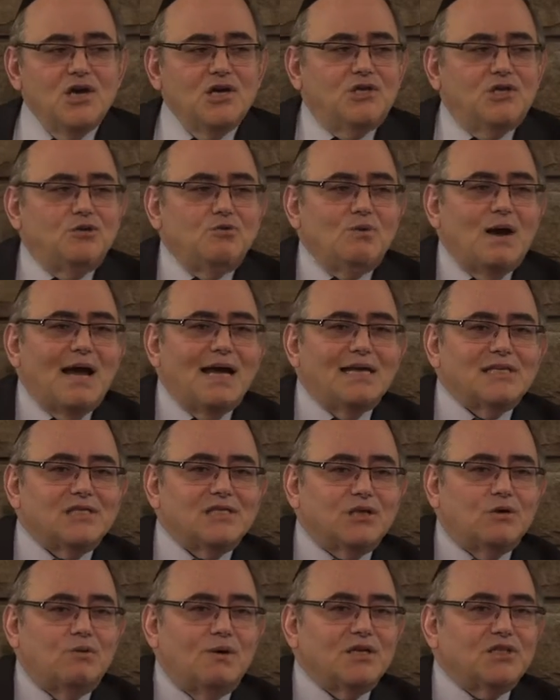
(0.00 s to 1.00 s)
You
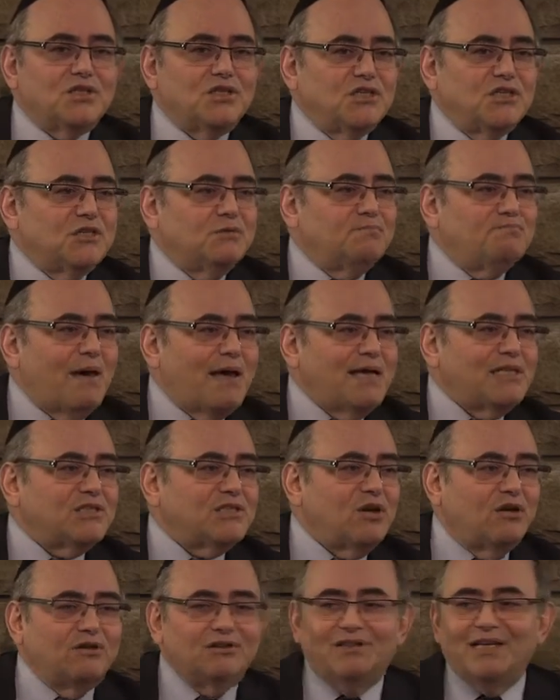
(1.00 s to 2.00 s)
ask questions
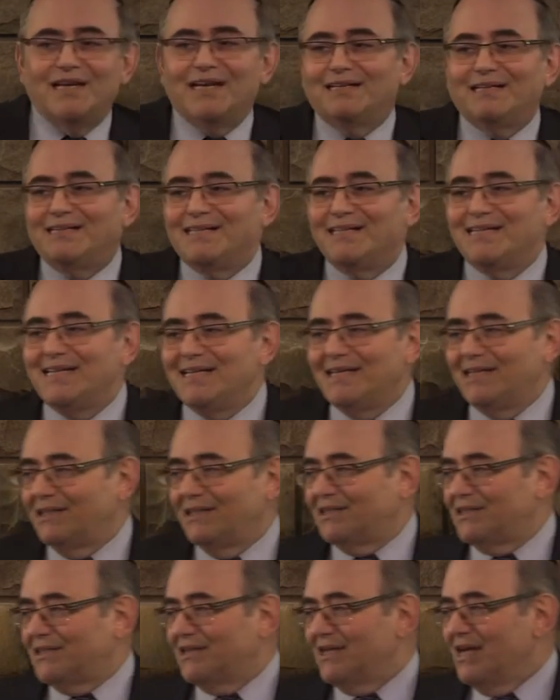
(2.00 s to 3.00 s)
based on their
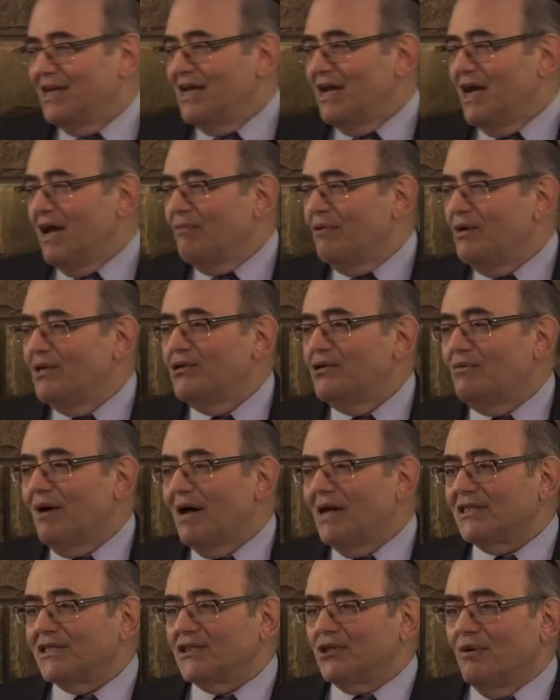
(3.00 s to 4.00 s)
needs. And when you
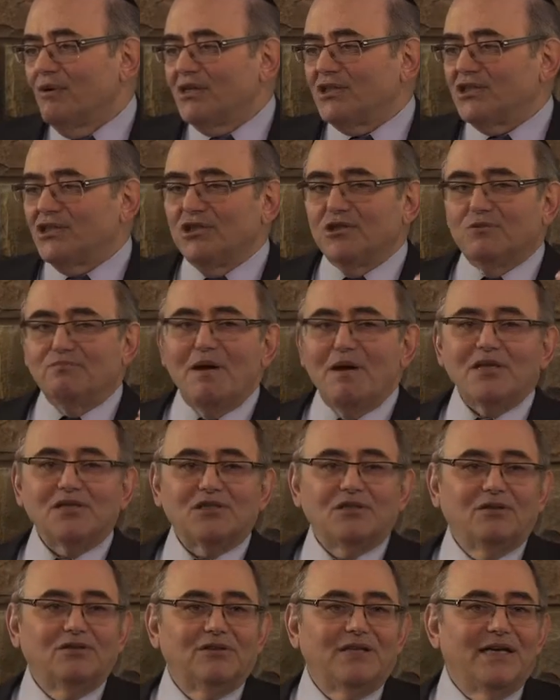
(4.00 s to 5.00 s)
ask questions
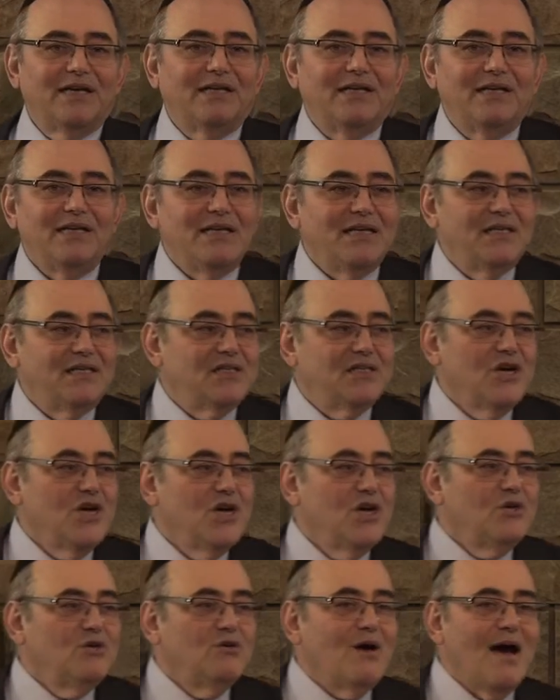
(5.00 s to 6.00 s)
based on their needs,
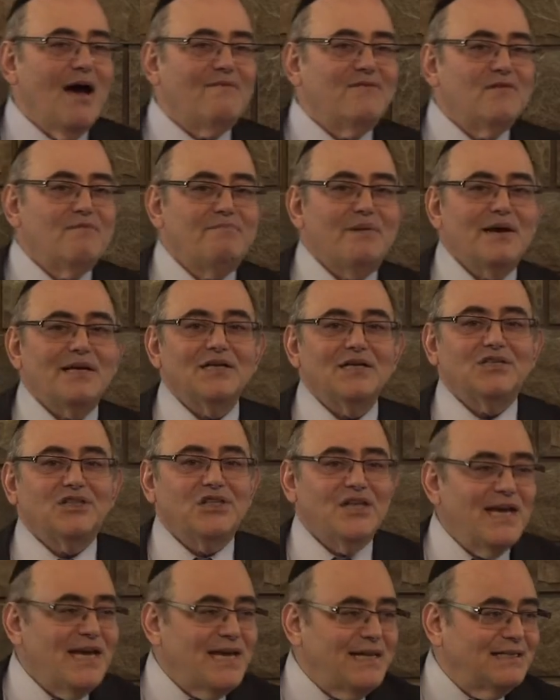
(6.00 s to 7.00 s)
you have a better
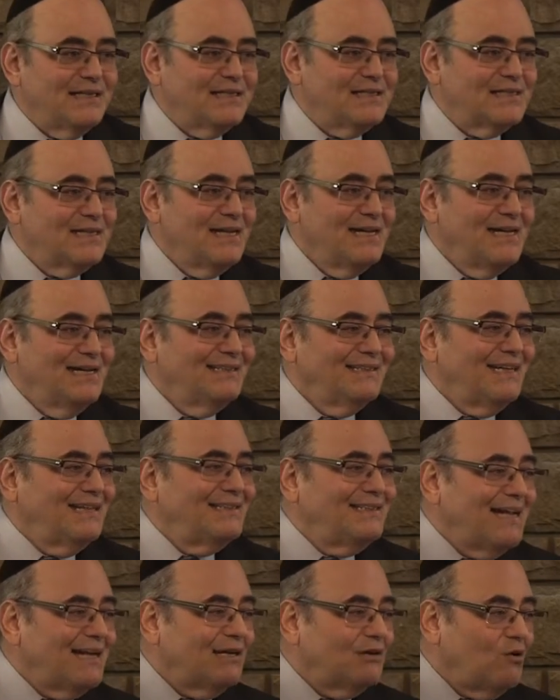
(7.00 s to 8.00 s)
chance
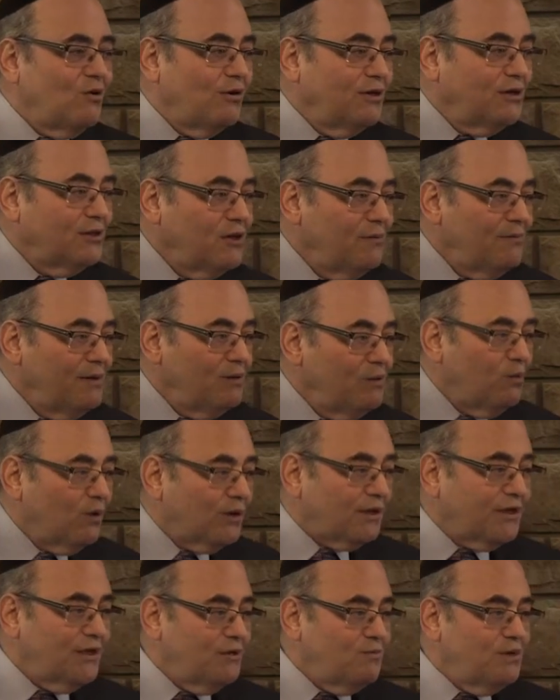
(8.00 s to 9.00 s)
that they're going to be
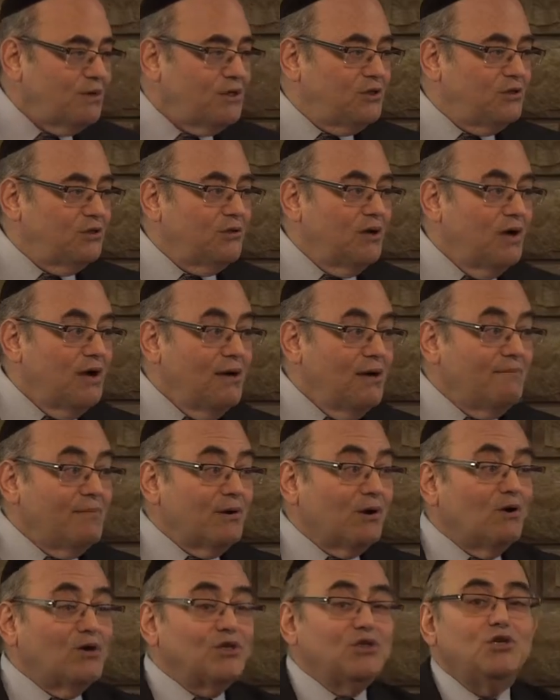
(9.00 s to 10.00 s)
working with you
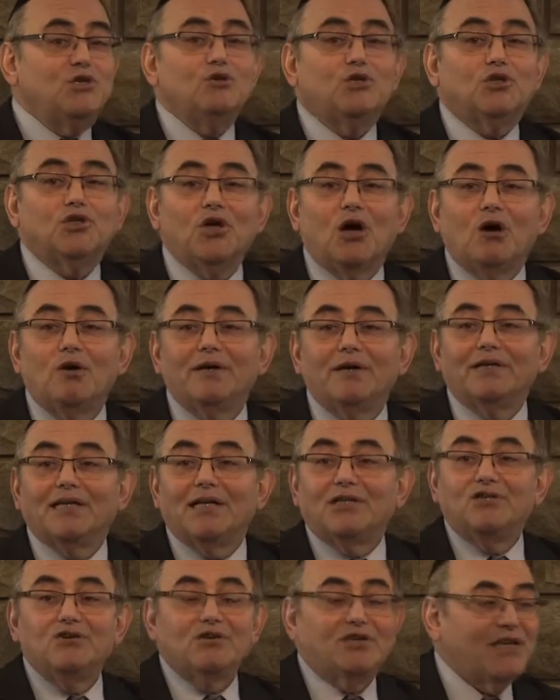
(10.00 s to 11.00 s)
because you're showing
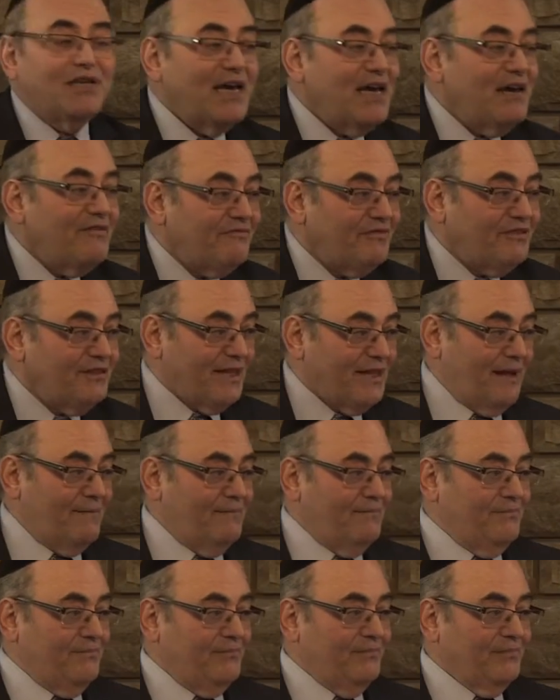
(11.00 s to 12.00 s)
that you care for them.